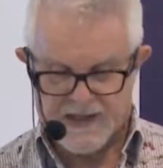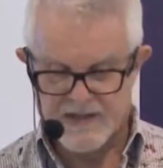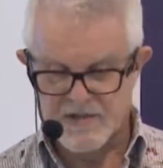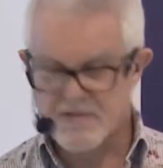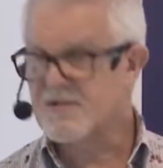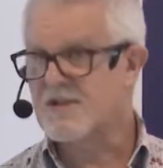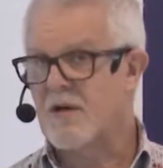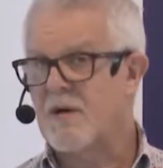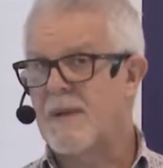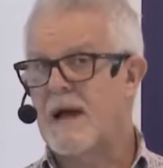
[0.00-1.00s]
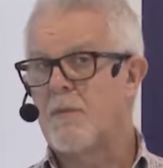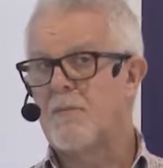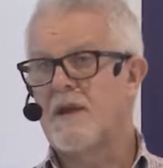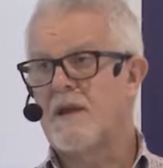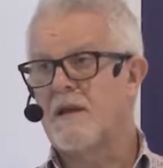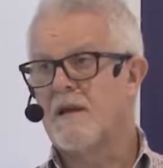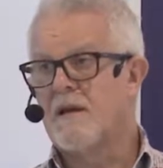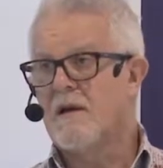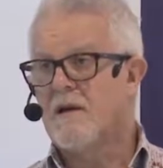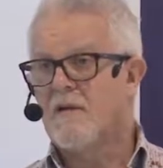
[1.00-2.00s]
It's also about being
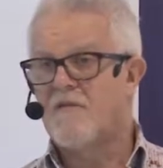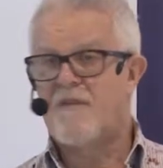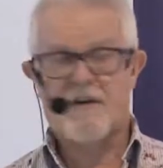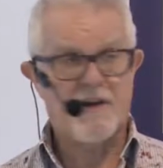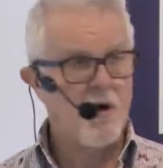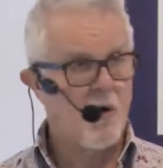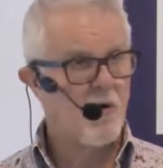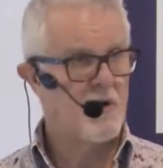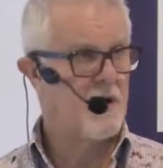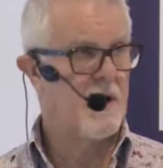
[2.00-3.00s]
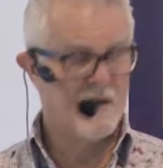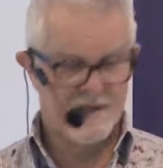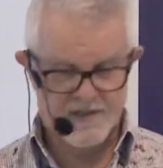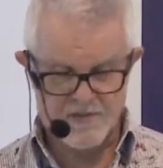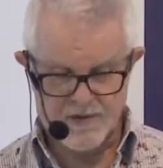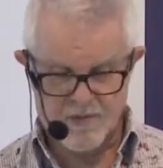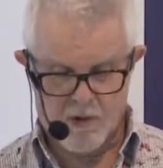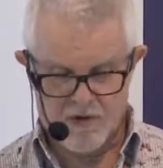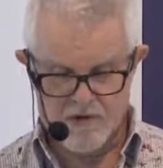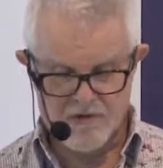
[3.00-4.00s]
very organized with
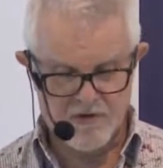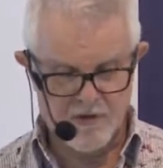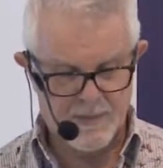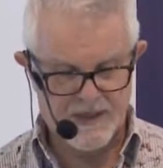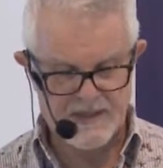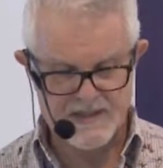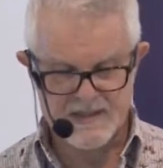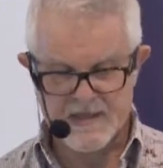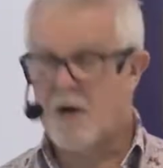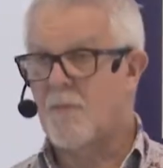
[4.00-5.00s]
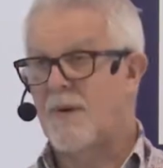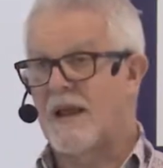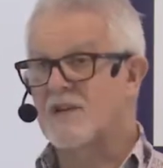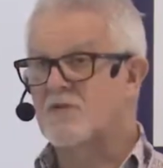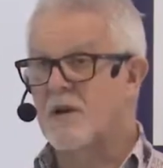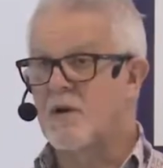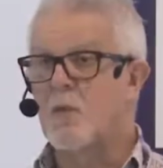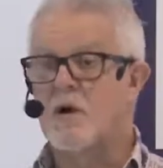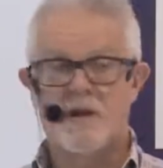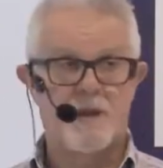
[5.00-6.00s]
what you do, because it's complex when you
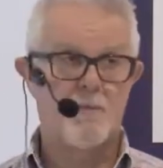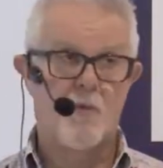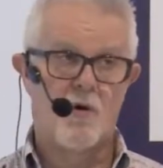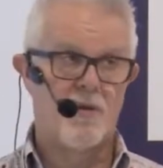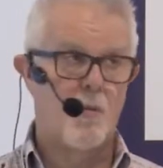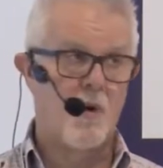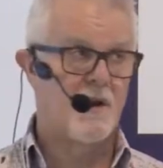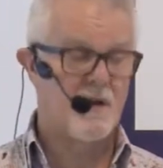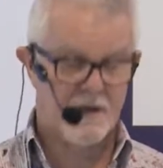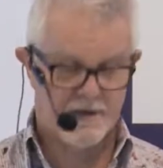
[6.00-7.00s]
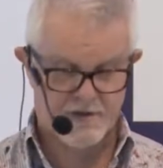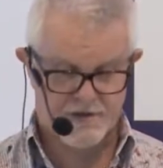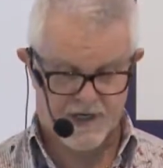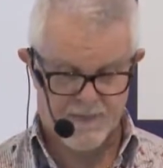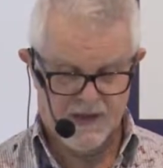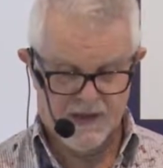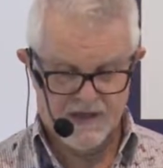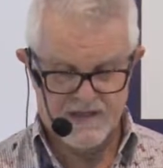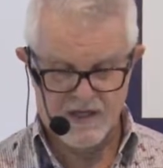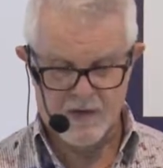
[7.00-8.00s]
work in more than one country.
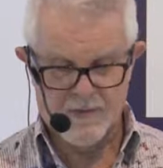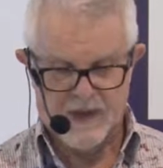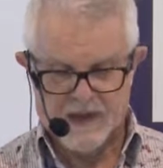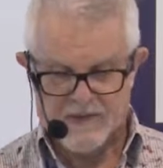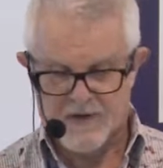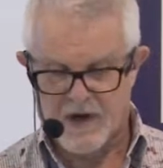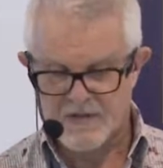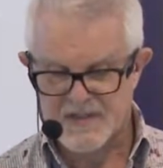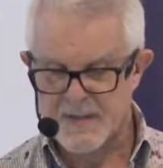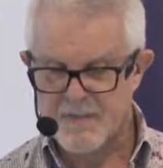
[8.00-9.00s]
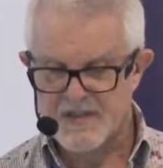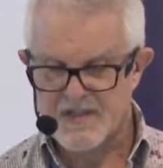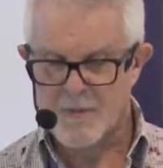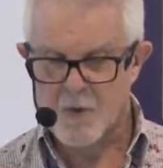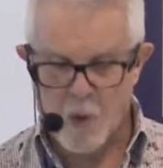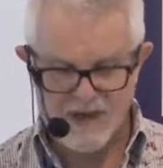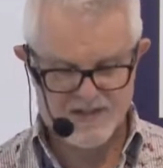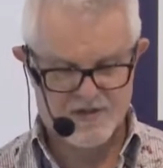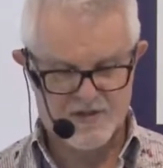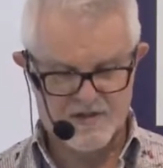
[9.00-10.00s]
So, you know, some
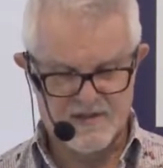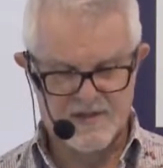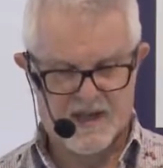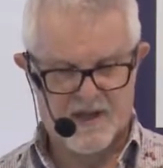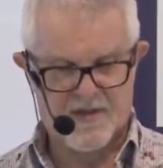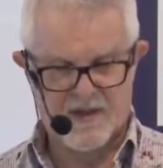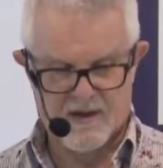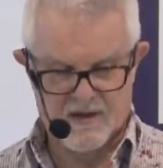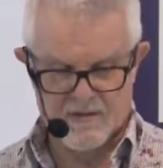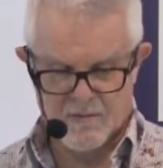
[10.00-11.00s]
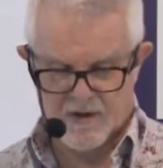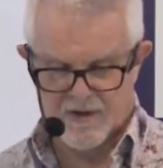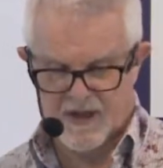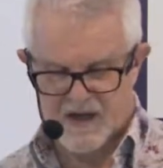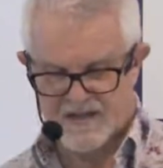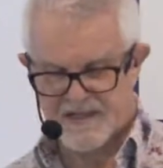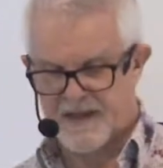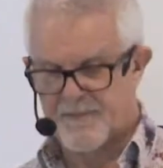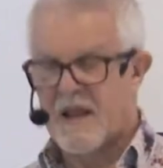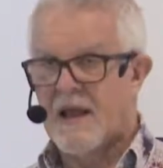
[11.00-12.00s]
questions I think worth
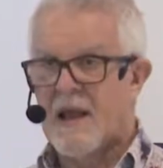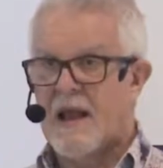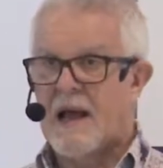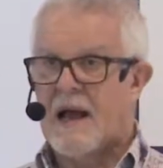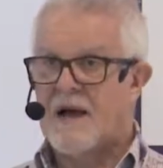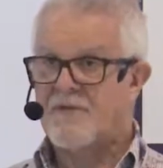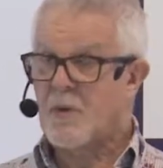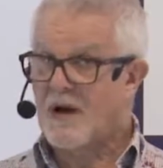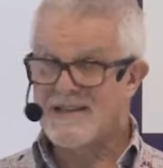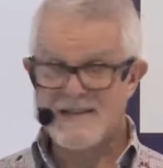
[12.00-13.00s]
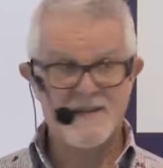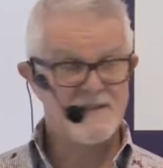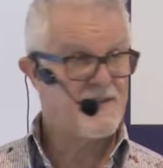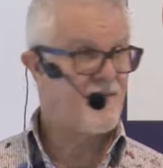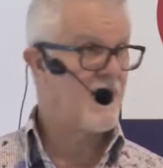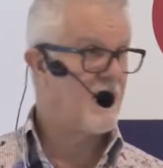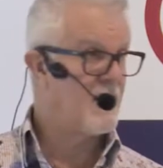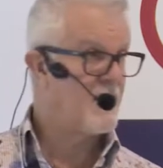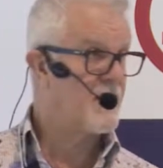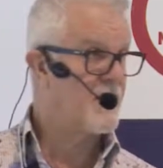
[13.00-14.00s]
asking. Have you
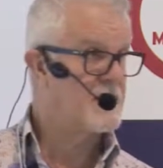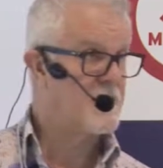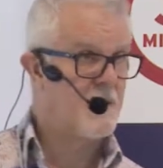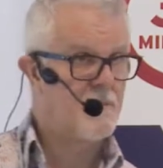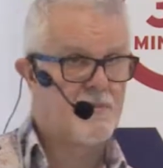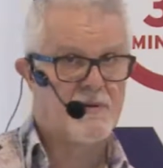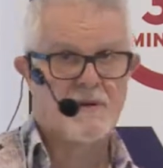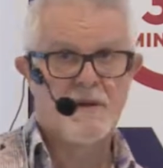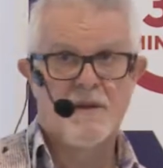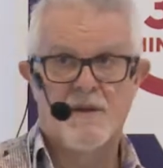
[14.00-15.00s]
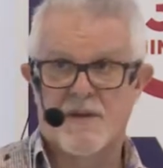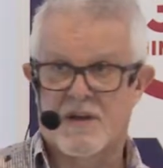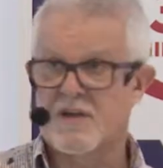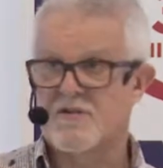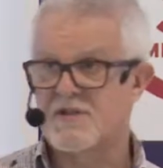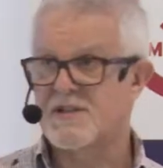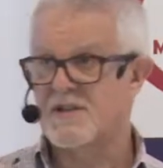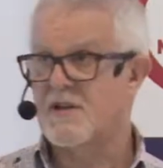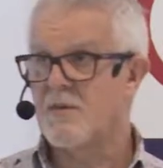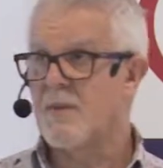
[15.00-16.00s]
identified, for example, the countries
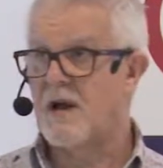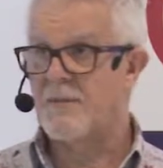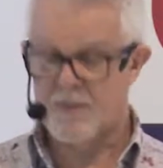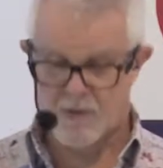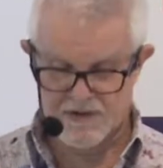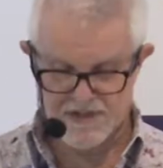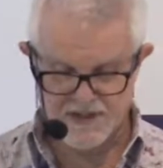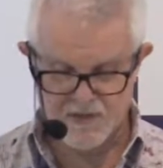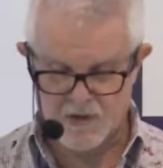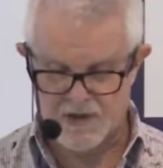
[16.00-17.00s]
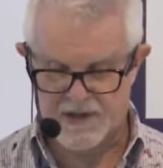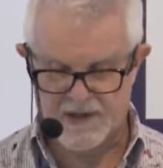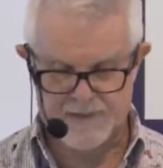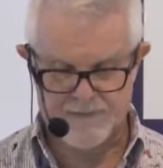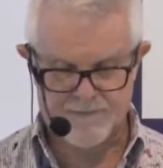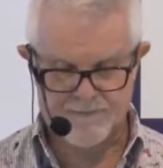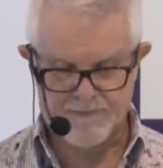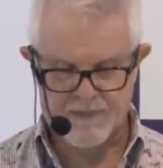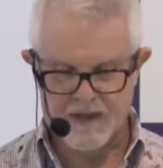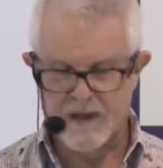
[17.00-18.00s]
that you might be wanting to work in?
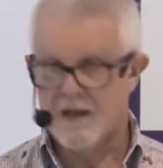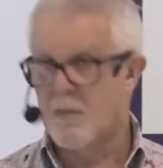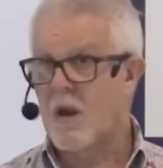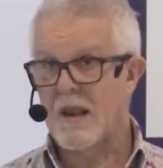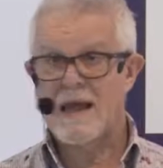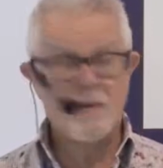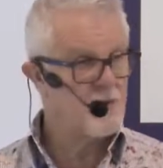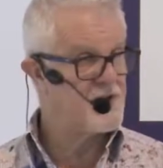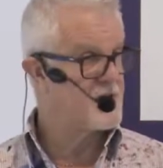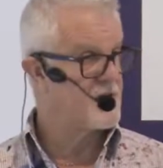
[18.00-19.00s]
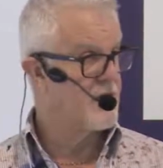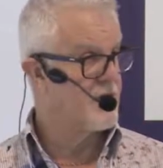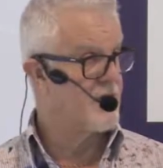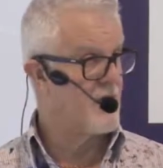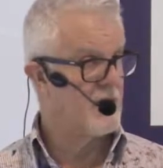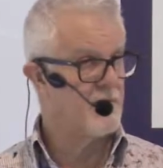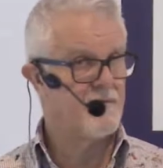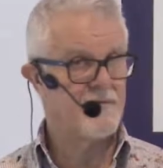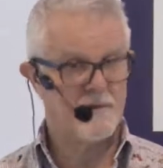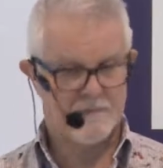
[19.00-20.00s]
And what languages are
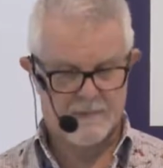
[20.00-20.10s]
involved?